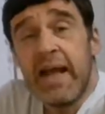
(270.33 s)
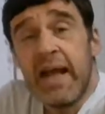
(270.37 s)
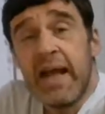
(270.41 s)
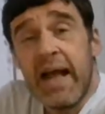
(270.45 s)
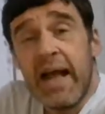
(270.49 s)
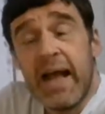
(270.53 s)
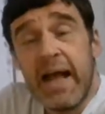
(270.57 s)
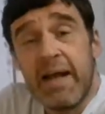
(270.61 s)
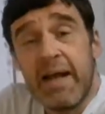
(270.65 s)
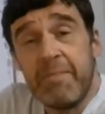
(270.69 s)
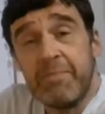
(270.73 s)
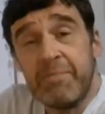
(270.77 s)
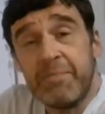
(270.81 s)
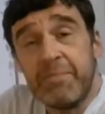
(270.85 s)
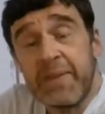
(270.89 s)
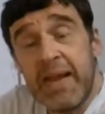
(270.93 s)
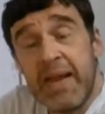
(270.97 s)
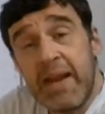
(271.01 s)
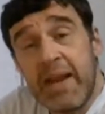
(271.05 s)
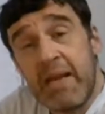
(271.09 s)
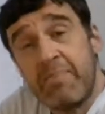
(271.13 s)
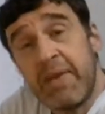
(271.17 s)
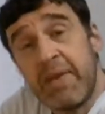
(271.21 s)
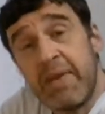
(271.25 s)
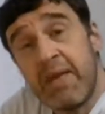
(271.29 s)
And
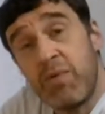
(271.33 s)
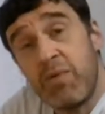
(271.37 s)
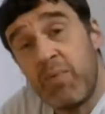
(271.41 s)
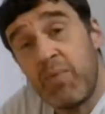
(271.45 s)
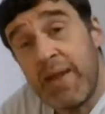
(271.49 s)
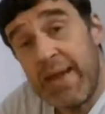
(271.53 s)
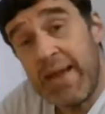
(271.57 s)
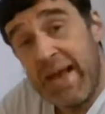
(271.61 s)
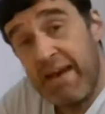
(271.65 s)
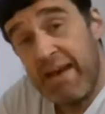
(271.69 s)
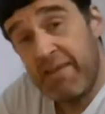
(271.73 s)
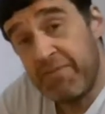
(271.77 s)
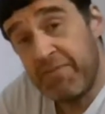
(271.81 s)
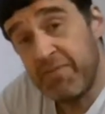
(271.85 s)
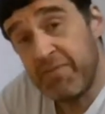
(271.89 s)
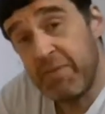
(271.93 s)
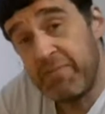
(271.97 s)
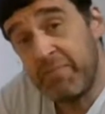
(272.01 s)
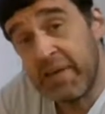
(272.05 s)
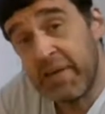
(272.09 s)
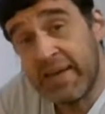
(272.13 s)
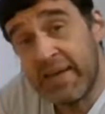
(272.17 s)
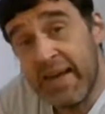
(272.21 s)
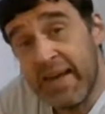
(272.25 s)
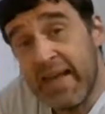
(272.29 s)
Emil went after him.
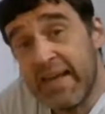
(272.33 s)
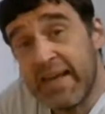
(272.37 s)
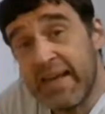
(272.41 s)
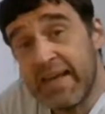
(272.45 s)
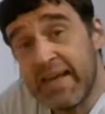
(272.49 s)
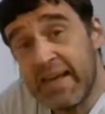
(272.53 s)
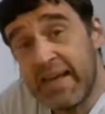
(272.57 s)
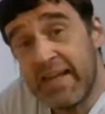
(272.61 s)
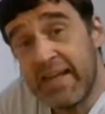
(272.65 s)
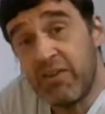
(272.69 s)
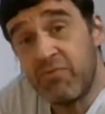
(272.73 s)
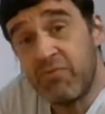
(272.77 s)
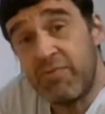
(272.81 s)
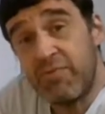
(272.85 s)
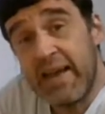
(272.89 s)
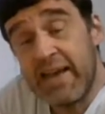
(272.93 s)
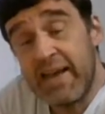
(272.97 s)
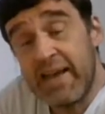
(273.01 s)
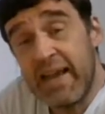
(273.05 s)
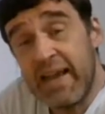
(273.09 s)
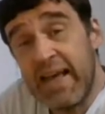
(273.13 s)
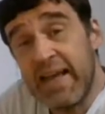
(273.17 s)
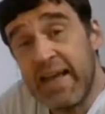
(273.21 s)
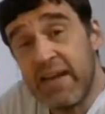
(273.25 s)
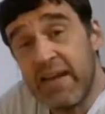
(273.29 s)
And Glenn had a little red
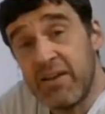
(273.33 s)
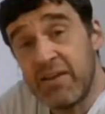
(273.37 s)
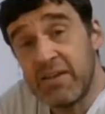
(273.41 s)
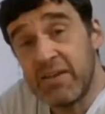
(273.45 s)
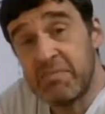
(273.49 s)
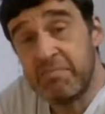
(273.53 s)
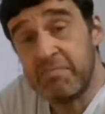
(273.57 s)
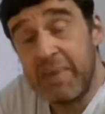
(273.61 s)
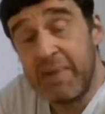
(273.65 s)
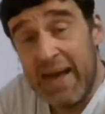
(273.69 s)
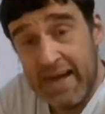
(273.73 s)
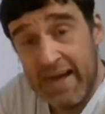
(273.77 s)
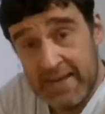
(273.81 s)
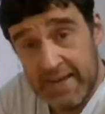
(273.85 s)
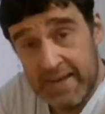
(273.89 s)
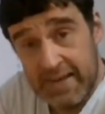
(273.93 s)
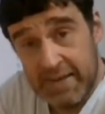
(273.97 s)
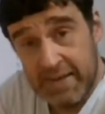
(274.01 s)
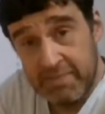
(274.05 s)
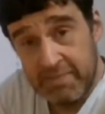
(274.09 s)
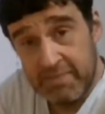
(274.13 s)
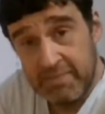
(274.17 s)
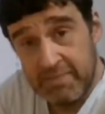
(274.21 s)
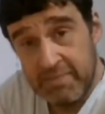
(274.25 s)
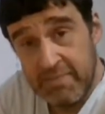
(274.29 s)
light on his back.
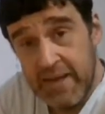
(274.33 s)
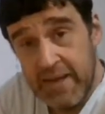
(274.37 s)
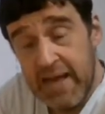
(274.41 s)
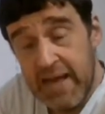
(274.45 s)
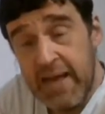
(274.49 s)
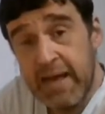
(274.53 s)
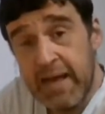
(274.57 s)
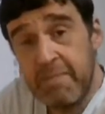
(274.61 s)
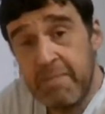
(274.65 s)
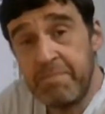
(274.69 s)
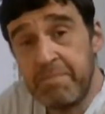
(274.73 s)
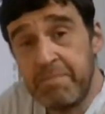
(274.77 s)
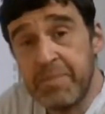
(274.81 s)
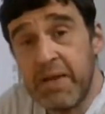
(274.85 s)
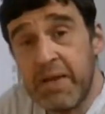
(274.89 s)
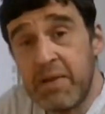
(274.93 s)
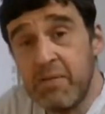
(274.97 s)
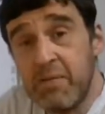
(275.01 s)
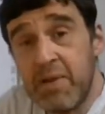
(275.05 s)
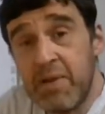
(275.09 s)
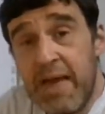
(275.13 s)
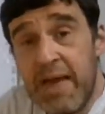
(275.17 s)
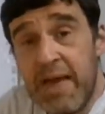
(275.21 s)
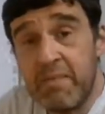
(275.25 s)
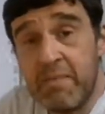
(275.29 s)
And
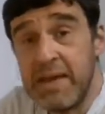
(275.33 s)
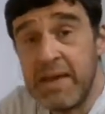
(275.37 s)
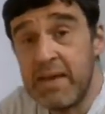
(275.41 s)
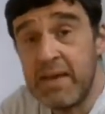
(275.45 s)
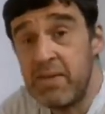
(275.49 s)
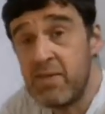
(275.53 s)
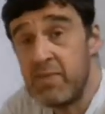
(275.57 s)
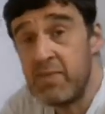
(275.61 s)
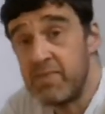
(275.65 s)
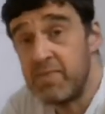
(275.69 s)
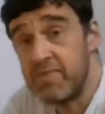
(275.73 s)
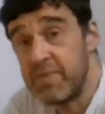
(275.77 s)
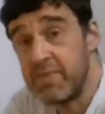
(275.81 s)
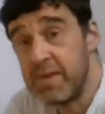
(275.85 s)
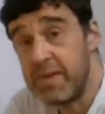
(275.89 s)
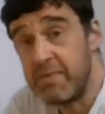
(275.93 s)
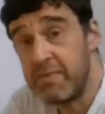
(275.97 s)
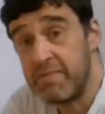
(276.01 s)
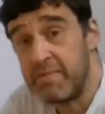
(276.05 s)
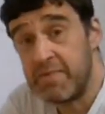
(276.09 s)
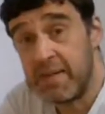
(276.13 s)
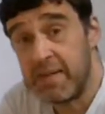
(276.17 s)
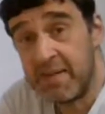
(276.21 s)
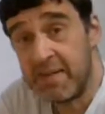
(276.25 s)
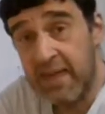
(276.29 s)
Emil,
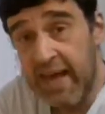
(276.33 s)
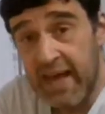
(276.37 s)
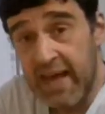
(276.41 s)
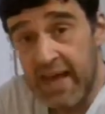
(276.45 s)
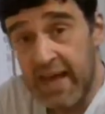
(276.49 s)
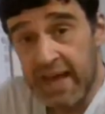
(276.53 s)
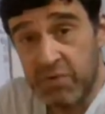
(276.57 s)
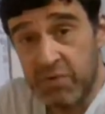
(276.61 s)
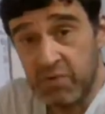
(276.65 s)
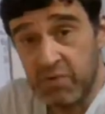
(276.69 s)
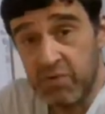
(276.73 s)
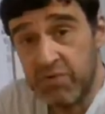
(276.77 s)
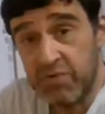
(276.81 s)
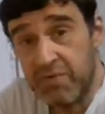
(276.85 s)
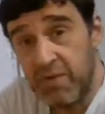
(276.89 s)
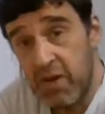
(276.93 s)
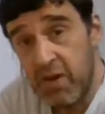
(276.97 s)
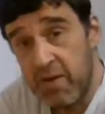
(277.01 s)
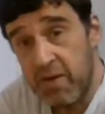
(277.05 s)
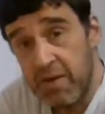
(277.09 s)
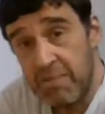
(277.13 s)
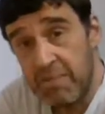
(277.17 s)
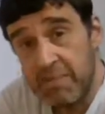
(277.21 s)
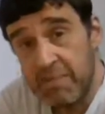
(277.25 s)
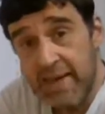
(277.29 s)
the guy, would
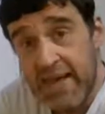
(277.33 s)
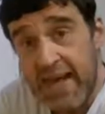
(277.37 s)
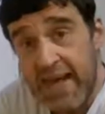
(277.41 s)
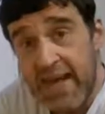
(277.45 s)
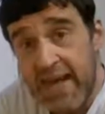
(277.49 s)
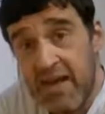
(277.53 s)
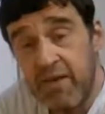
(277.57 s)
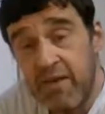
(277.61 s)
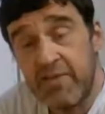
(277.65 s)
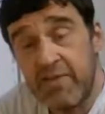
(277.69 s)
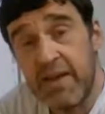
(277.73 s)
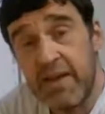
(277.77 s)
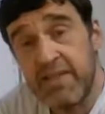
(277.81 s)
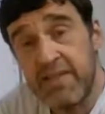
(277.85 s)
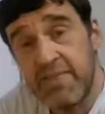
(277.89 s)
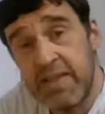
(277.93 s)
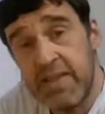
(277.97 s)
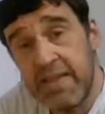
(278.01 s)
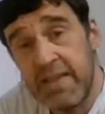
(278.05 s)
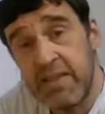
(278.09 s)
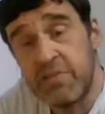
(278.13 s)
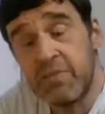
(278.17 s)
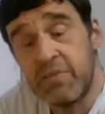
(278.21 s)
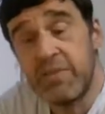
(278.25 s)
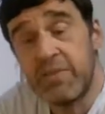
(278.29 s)
follow him down. And
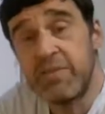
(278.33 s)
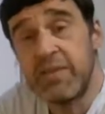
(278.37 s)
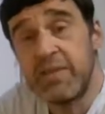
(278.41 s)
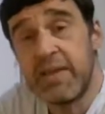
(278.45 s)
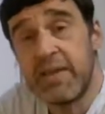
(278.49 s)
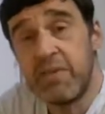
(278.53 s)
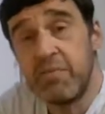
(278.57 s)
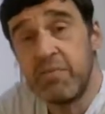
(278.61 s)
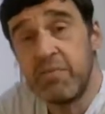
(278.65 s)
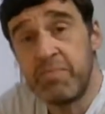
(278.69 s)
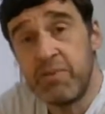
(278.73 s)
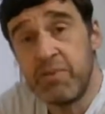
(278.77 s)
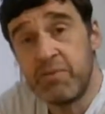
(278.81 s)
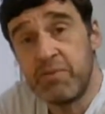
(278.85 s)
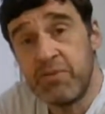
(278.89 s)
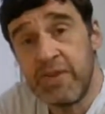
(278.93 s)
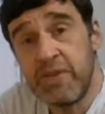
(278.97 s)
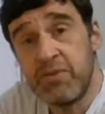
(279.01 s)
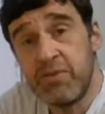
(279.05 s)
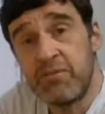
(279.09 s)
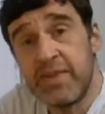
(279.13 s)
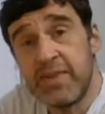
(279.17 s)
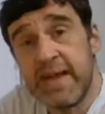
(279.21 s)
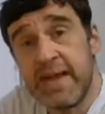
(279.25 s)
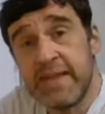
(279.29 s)
then they would be
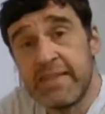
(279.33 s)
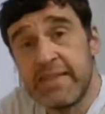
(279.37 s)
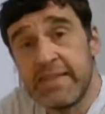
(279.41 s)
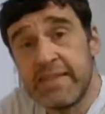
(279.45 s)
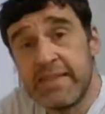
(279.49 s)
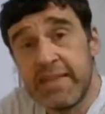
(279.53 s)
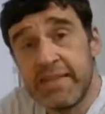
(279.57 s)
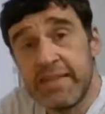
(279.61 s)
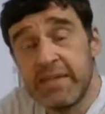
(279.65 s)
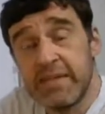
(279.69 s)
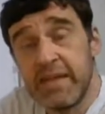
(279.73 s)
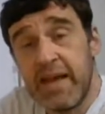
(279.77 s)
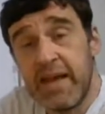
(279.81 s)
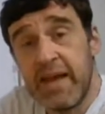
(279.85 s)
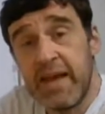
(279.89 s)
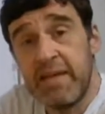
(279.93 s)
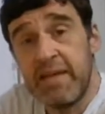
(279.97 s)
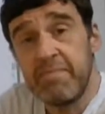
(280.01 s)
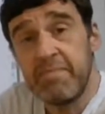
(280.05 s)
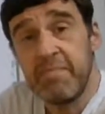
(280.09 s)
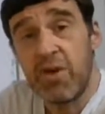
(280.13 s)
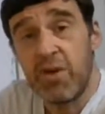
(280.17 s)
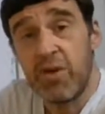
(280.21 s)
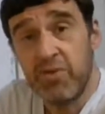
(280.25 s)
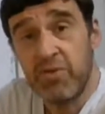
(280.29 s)
reunited
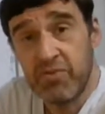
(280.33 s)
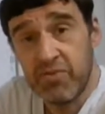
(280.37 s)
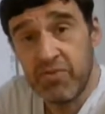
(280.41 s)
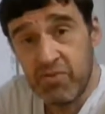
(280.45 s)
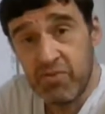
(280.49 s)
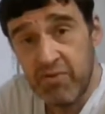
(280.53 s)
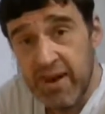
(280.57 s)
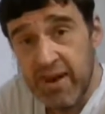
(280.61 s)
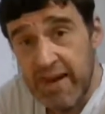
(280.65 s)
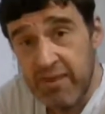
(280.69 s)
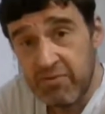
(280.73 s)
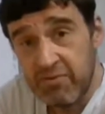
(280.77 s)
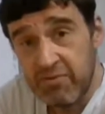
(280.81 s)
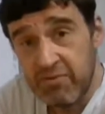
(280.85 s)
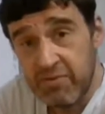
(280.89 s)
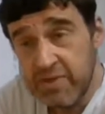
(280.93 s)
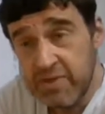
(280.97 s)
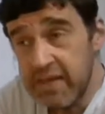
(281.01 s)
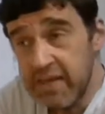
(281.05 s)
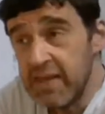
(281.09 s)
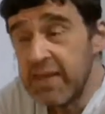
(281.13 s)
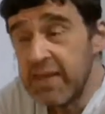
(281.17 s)
on the ground.